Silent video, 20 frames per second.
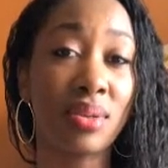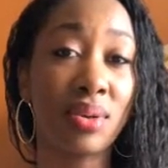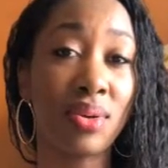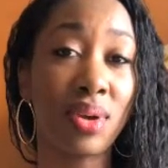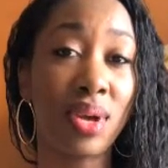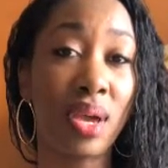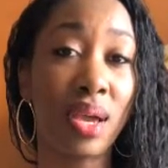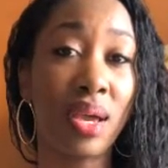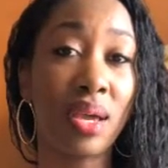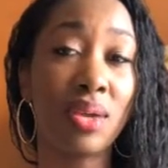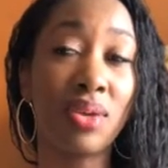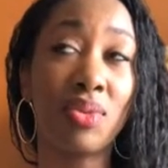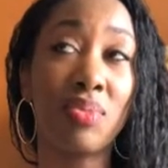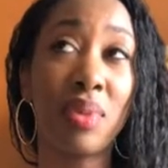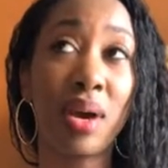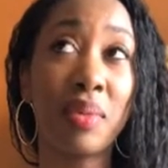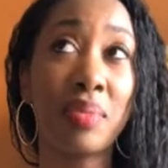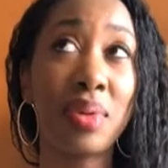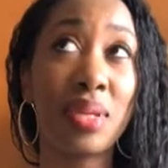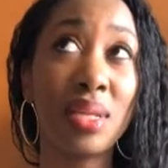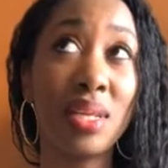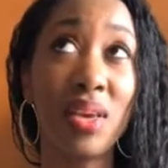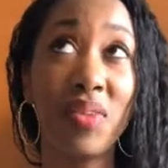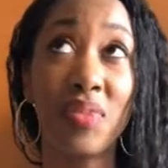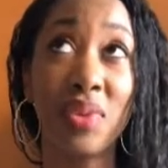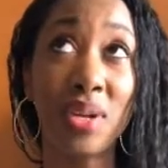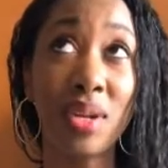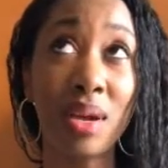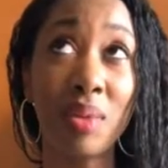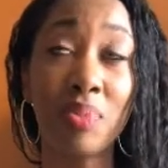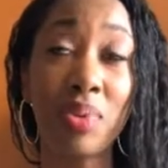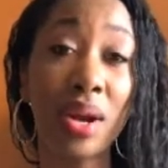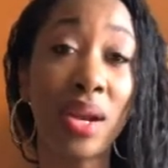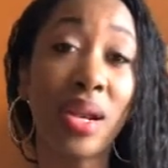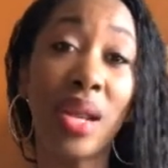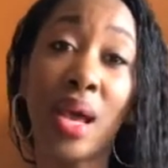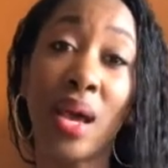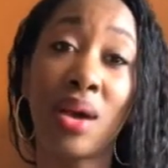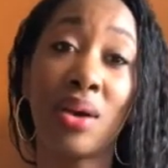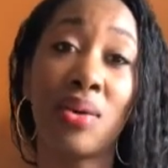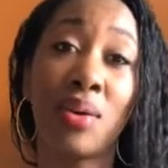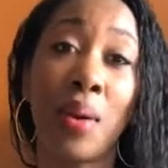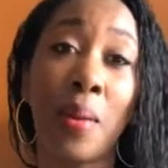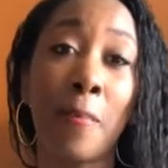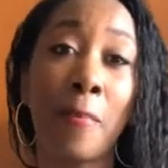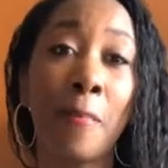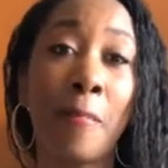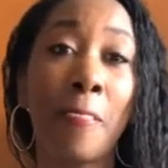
Okay, you might be living it up right now,